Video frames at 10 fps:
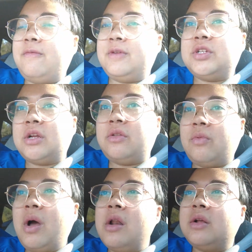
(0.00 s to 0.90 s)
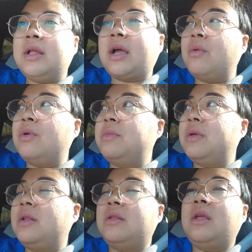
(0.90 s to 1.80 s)
fish out of the water. I would have
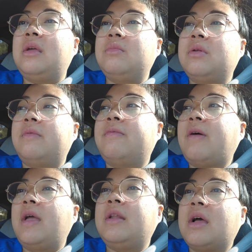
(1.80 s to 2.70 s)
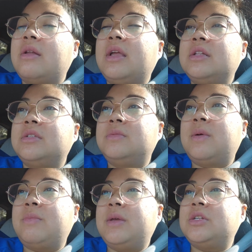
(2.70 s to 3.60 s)
been able to find how to get to
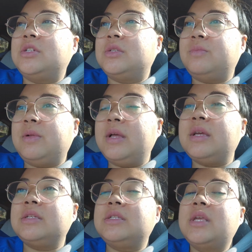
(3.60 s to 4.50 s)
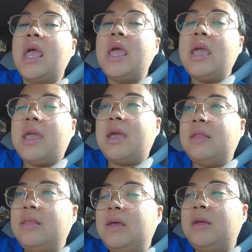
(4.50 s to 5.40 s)
my patient's place.
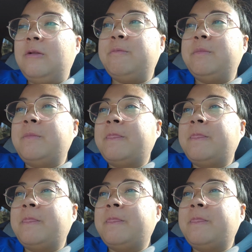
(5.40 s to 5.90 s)
And then